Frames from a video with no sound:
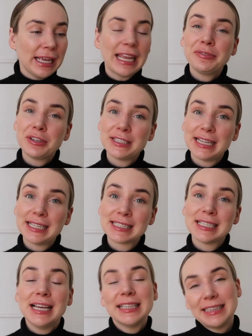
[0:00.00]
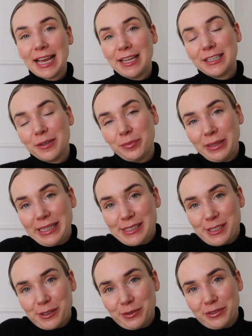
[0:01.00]
If you did, then
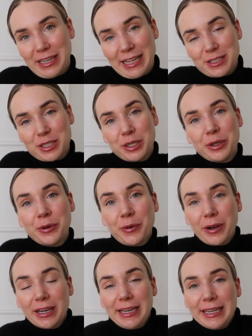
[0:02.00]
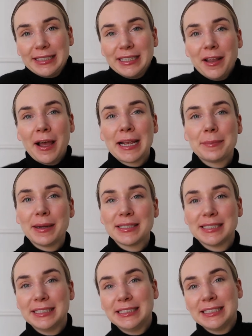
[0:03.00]
please don't forget to click the like
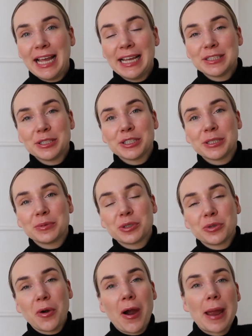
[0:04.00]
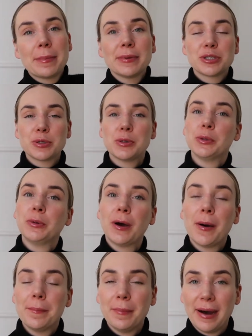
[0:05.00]
button and to subscribe
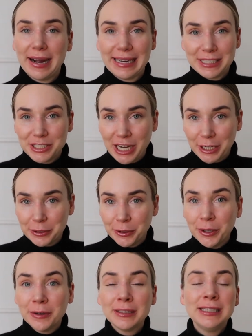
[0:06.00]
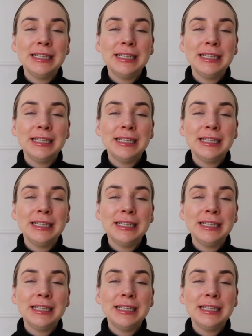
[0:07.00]
to my channel.